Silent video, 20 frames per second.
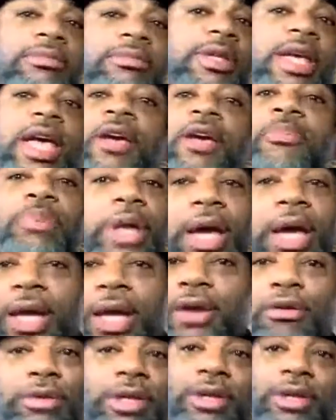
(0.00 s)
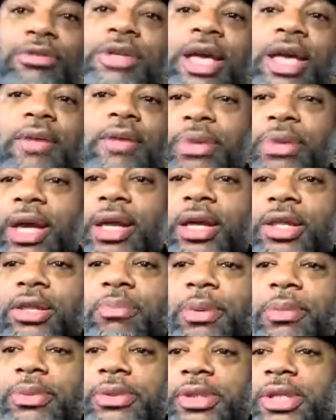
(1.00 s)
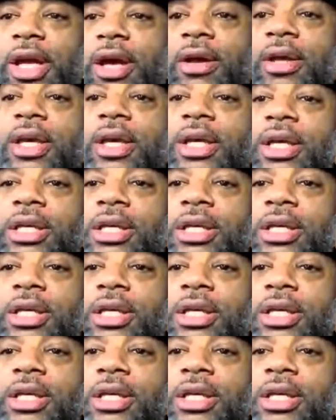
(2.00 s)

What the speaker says: You can't play it on here. You can't play other people's stuff.